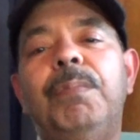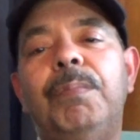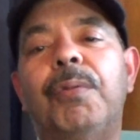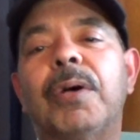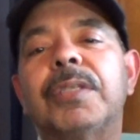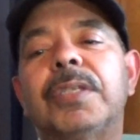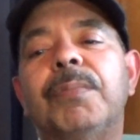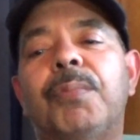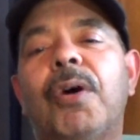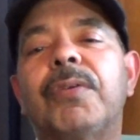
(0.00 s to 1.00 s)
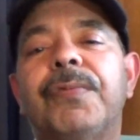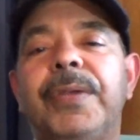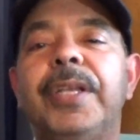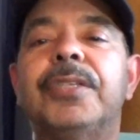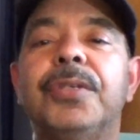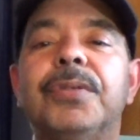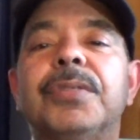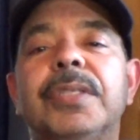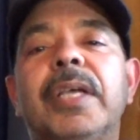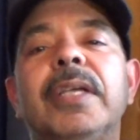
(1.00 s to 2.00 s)
brought graffiti to you
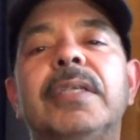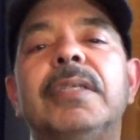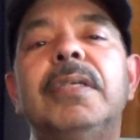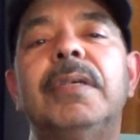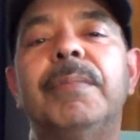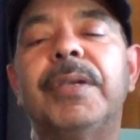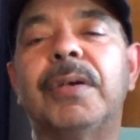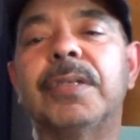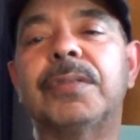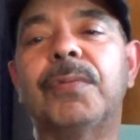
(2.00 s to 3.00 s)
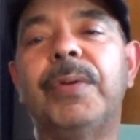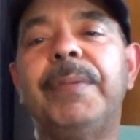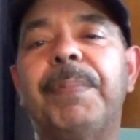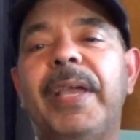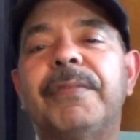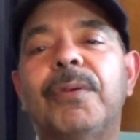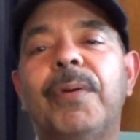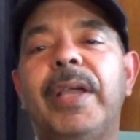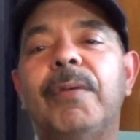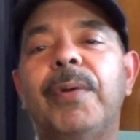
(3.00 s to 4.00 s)
today, because we paved the
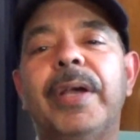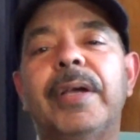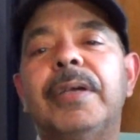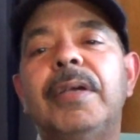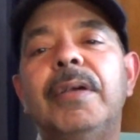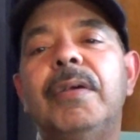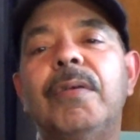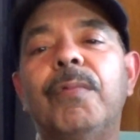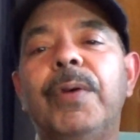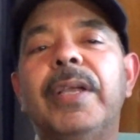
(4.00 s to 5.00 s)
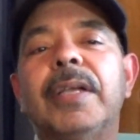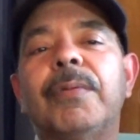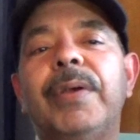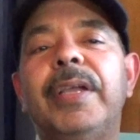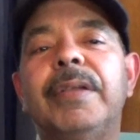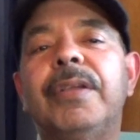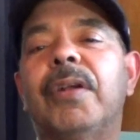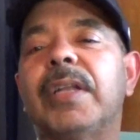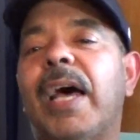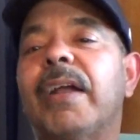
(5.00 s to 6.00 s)
way where we you
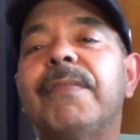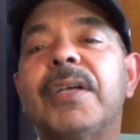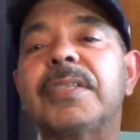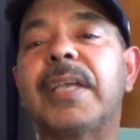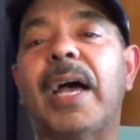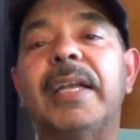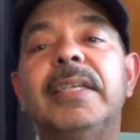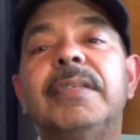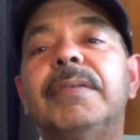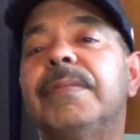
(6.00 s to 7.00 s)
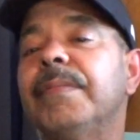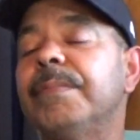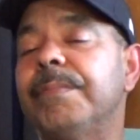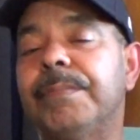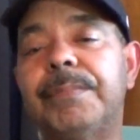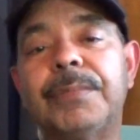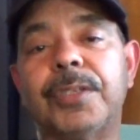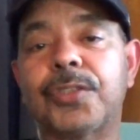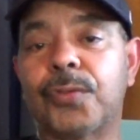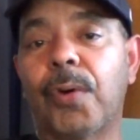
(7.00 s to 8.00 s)
know, a lot of us got
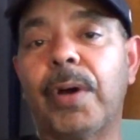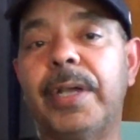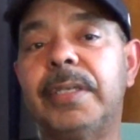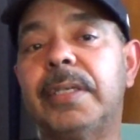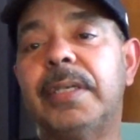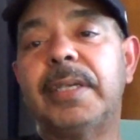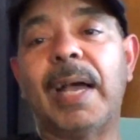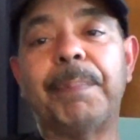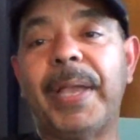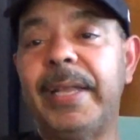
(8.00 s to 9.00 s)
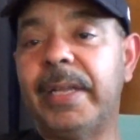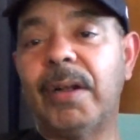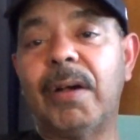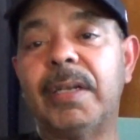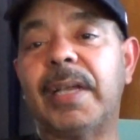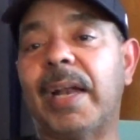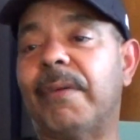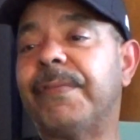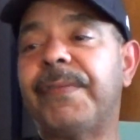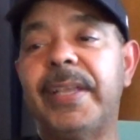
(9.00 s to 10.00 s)
destroyed, got painted on, got
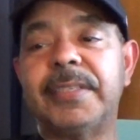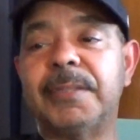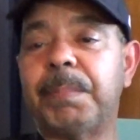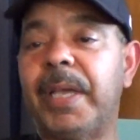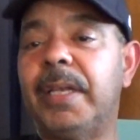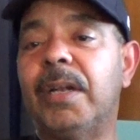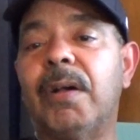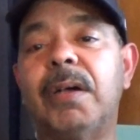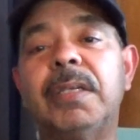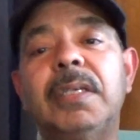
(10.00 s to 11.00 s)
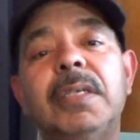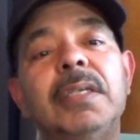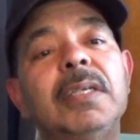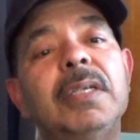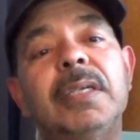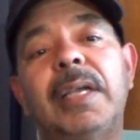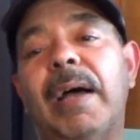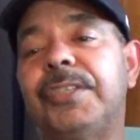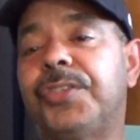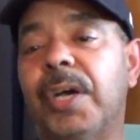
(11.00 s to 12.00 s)
our faces painted on,
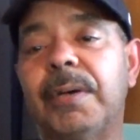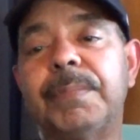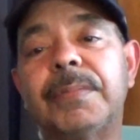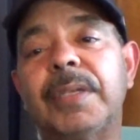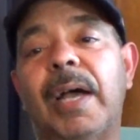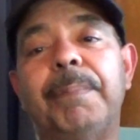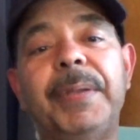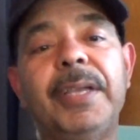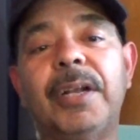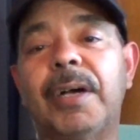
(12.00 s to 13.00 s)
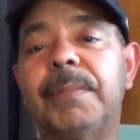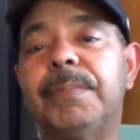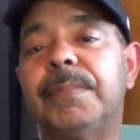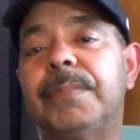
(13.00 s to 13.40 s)
got jumped, got beat up,